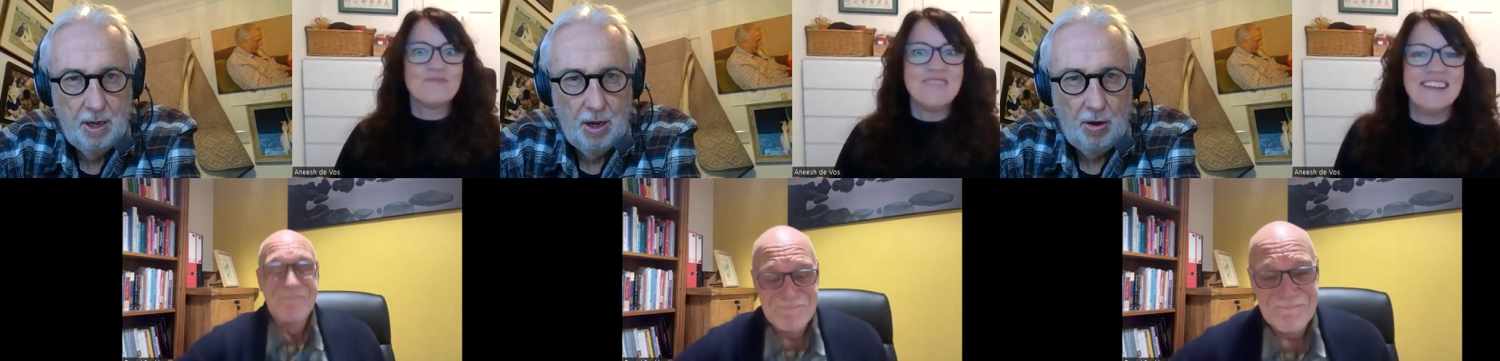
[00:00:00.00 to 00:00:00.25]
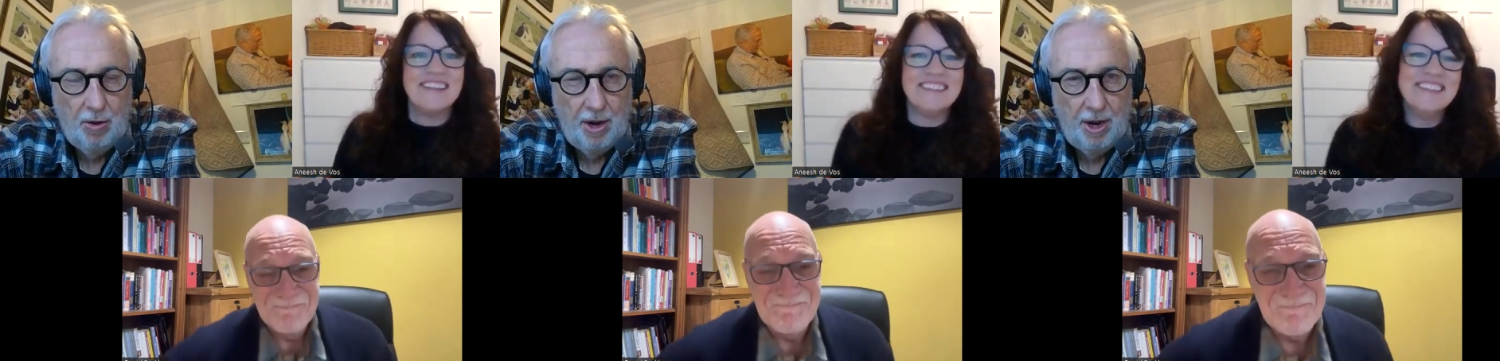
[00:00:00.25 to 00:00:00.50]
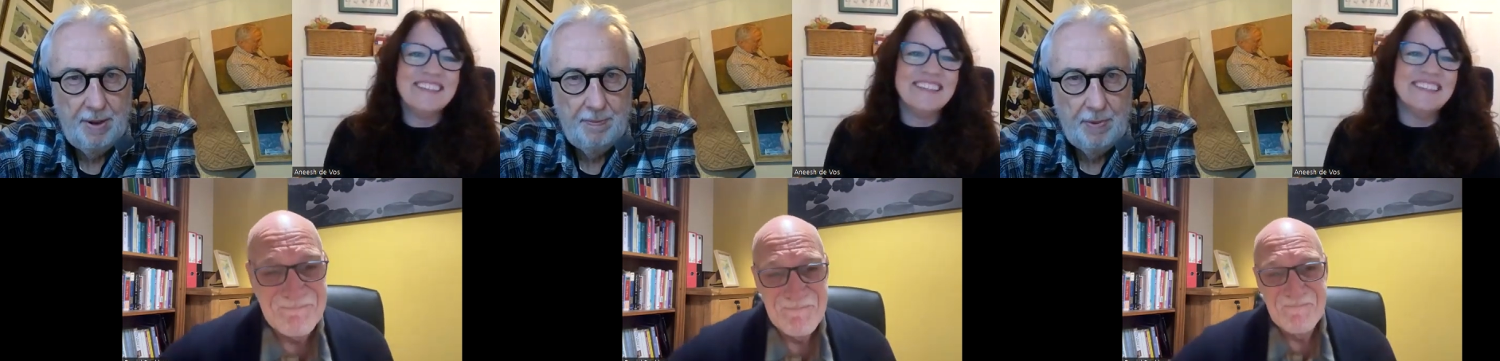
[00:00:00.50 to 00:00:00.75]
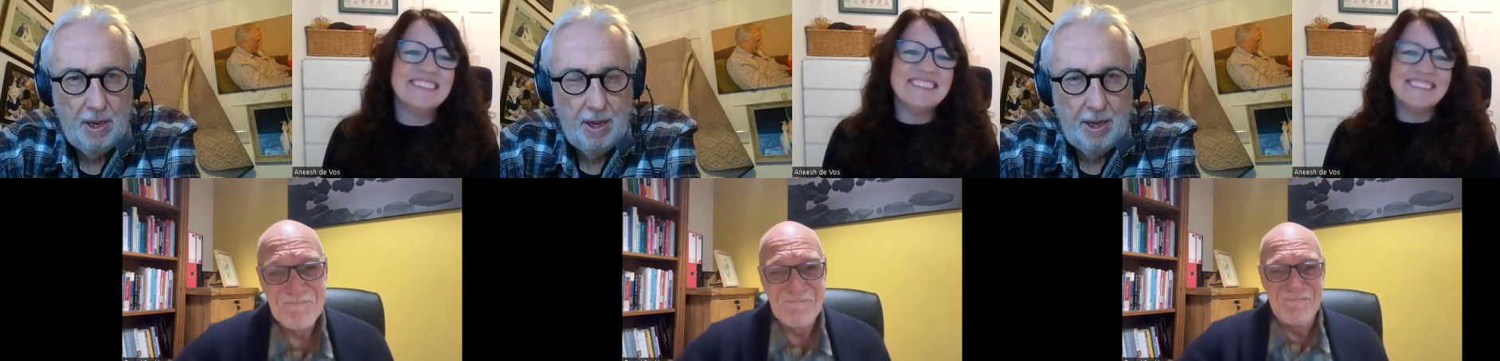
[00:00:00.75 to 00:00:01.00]
Speaker 1: All right.
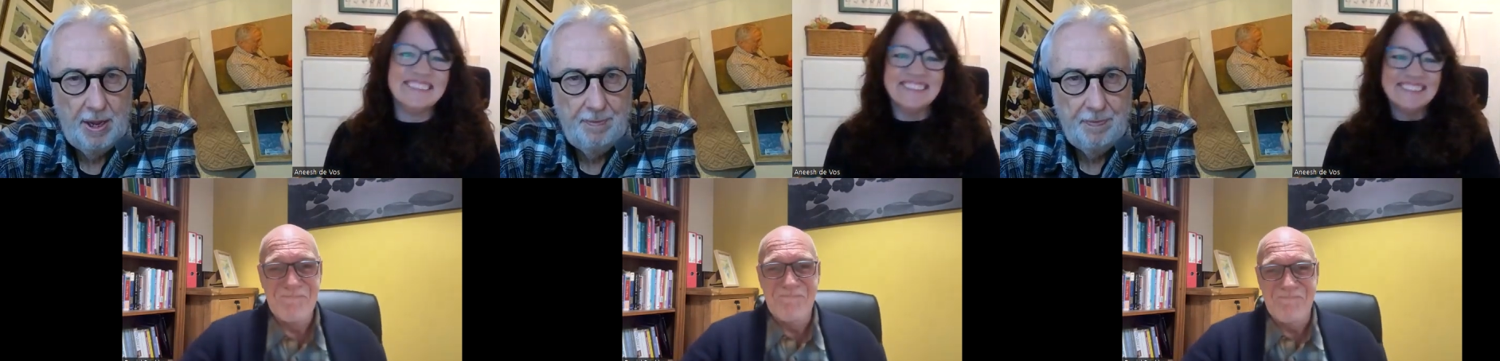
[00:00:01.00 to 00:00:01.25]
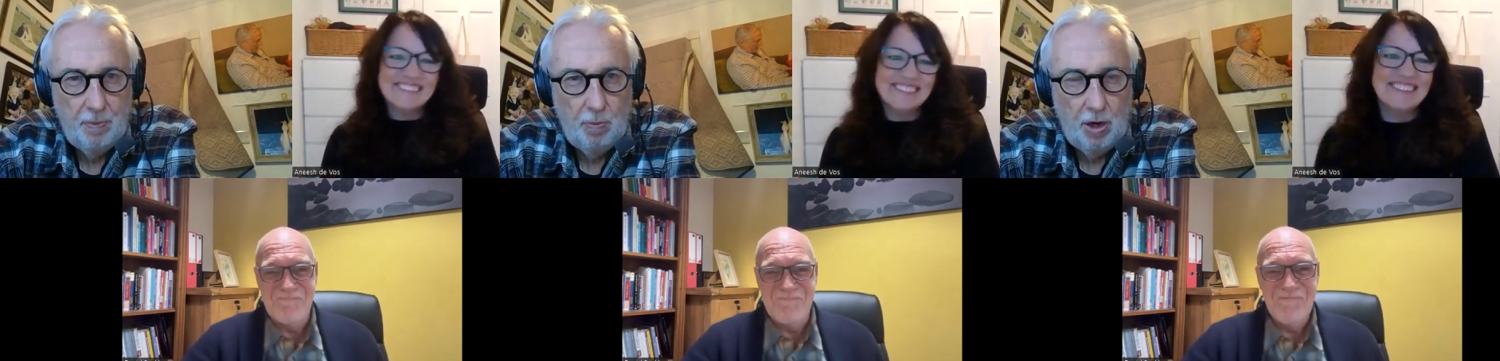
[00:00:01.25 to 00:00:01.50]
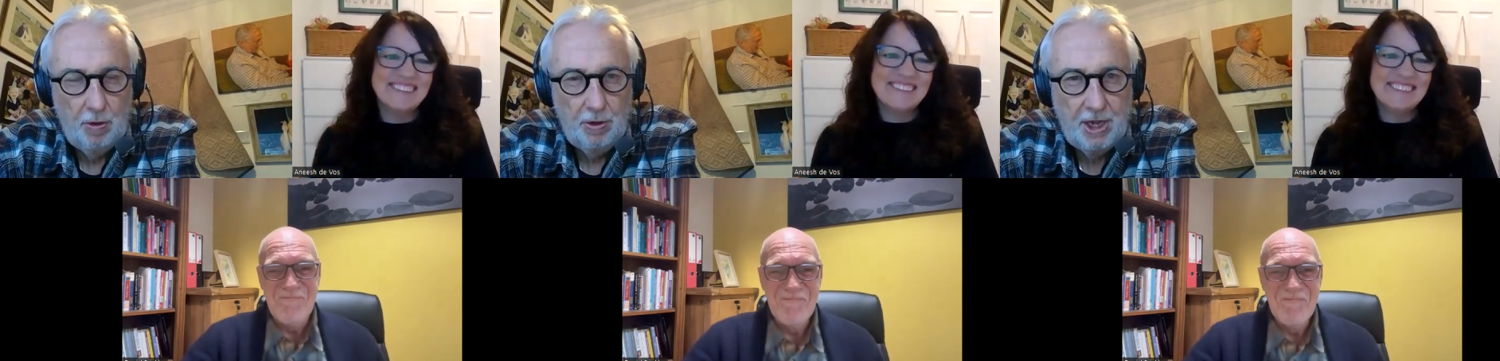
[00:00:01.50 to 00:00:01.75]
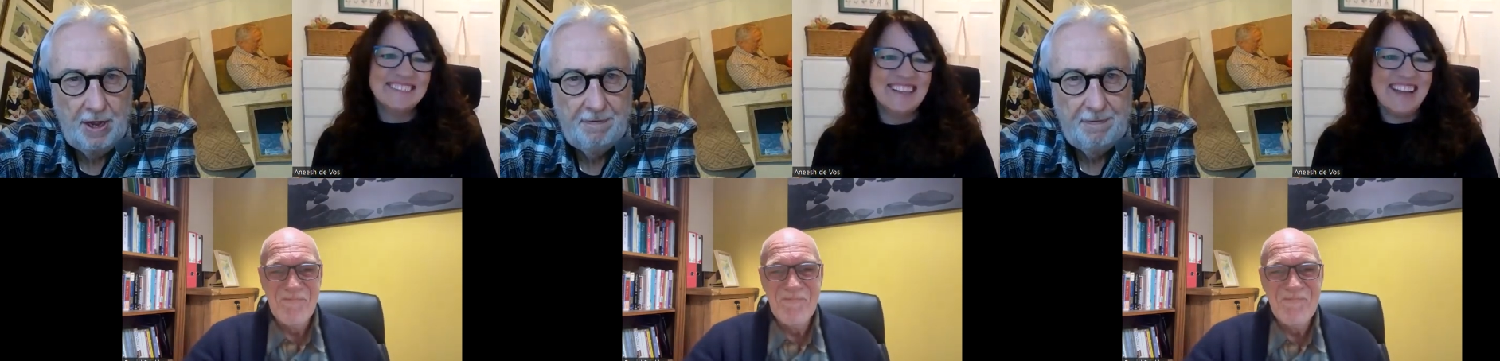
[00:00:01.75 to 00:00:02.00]
Um, well,
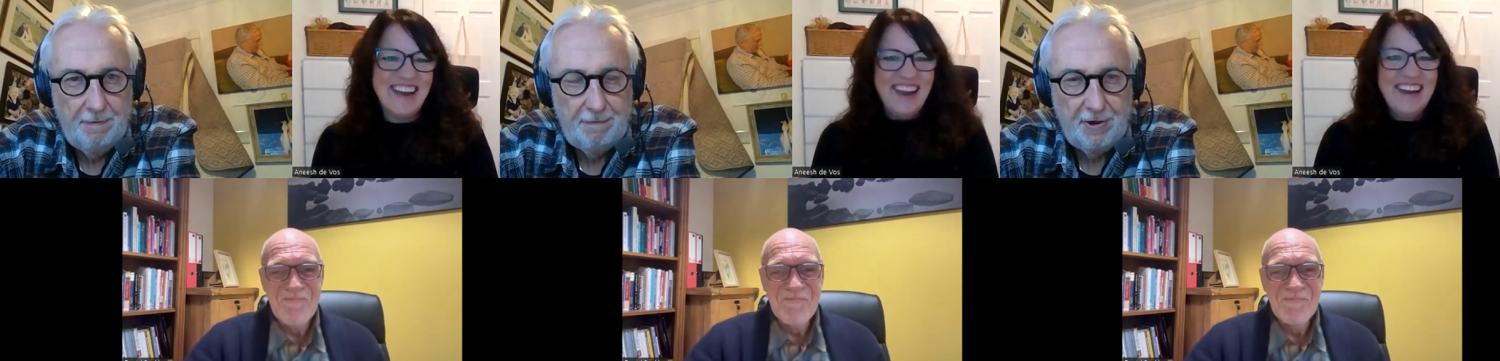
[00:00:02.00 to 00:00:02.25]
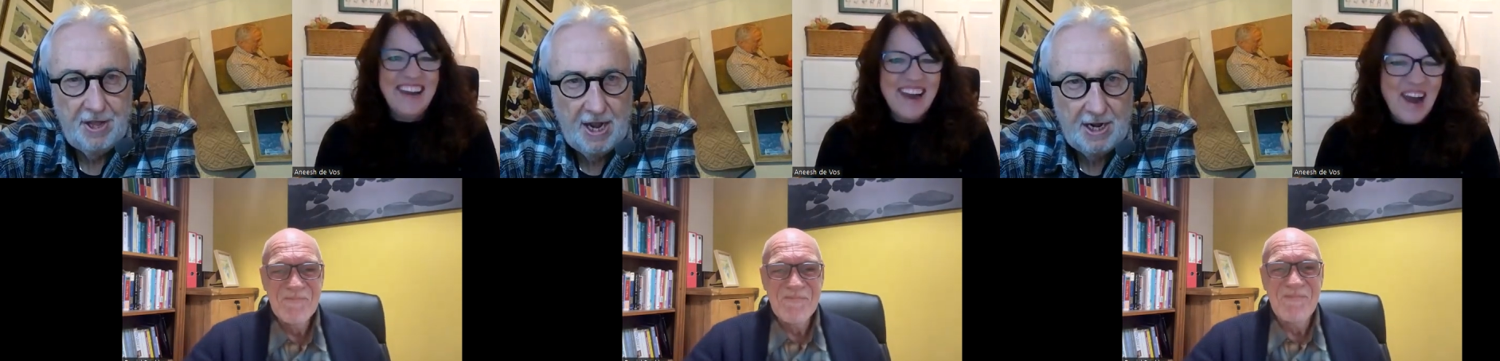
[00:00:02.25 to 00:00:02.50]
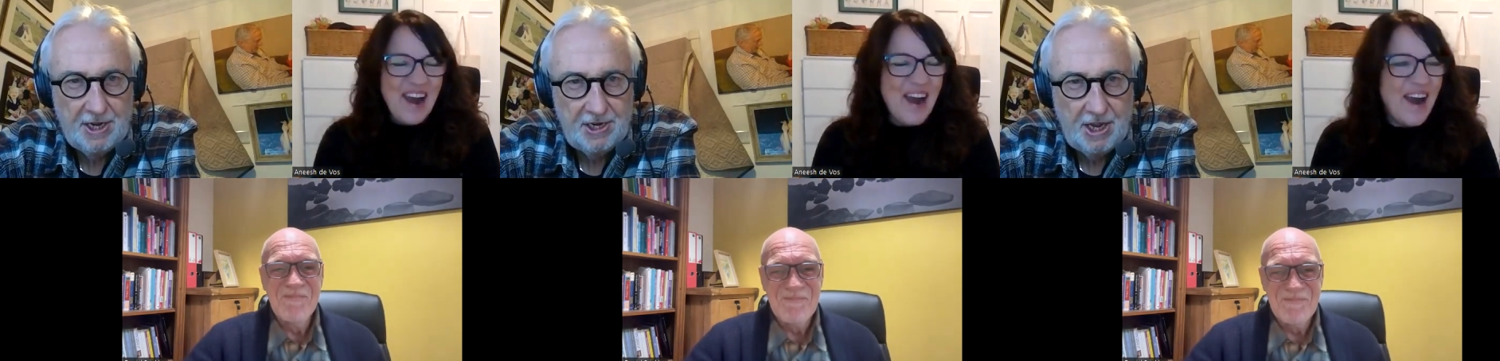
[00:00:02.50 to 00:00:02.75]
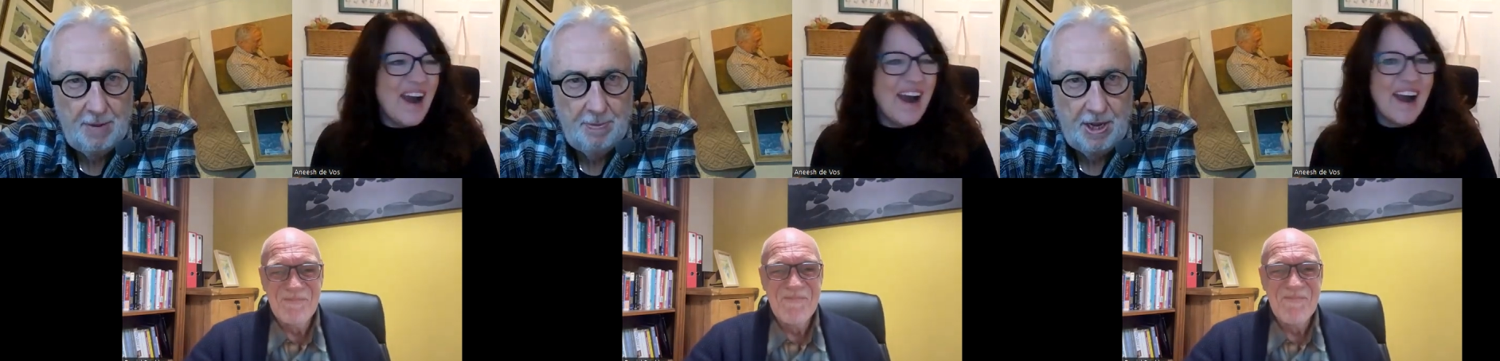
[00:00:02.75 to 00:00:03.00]
okay, for the
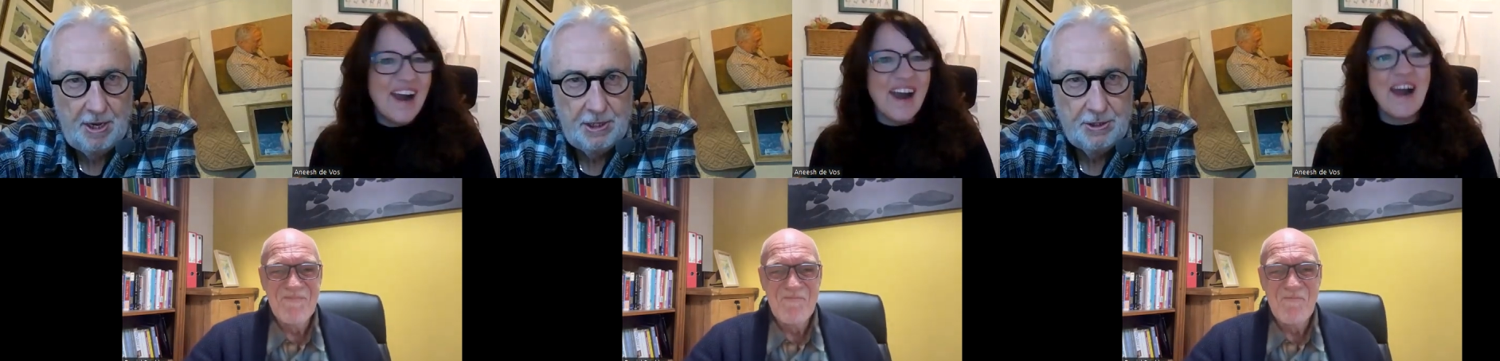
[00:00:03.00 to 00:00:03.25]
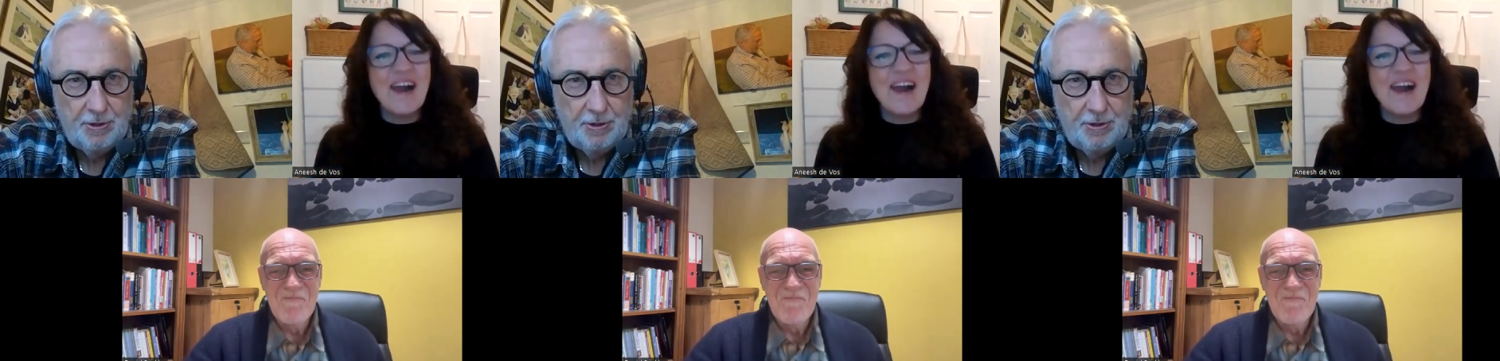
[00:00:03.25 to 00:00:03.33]
academics,